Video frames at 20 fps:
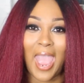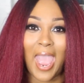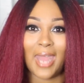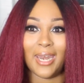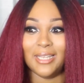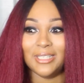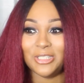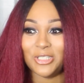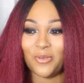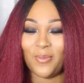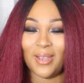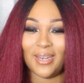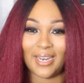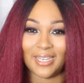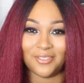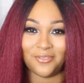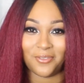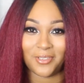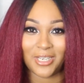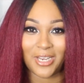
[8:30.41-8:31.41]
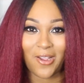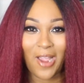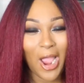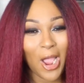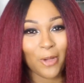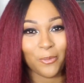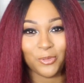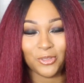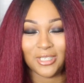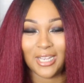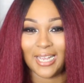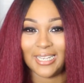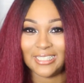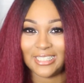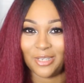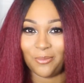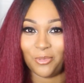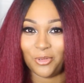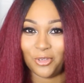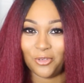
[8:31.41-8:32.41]
And until my next video, I hope you guys
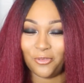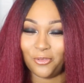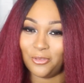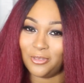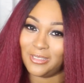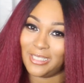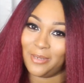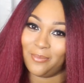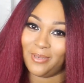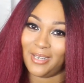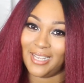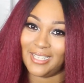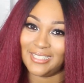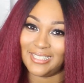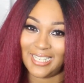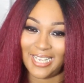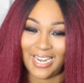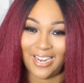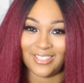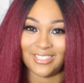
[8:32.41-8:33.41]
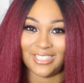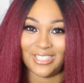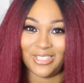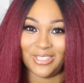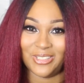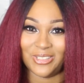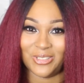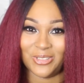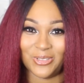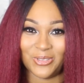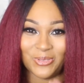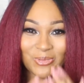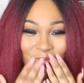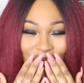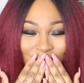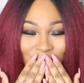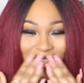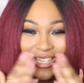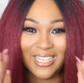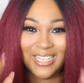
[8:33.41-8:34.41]
stay beautiful, stay blessed, and I'll see you soon.
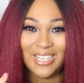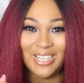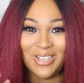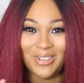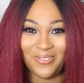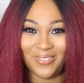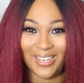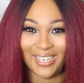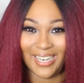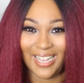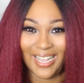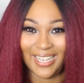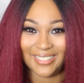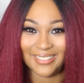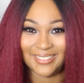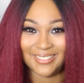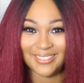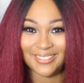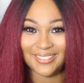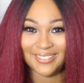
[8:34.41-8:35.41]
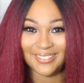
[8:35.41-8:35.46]
Bye, guys.